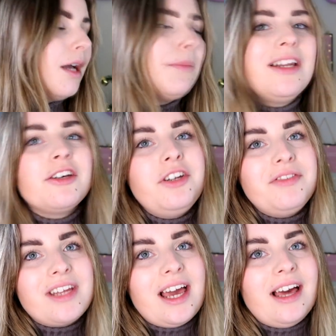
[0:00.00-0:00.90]
I mean, I could
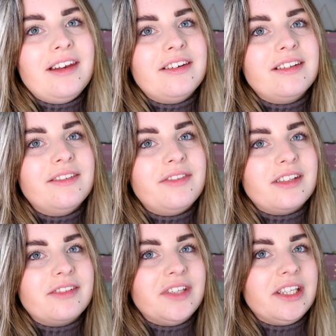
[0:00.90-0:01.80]
have tanned for
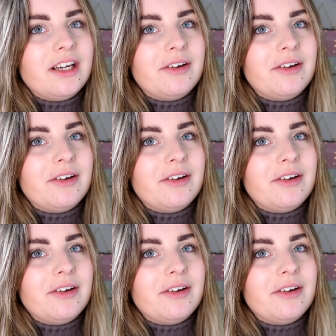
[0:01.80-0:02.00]
this video.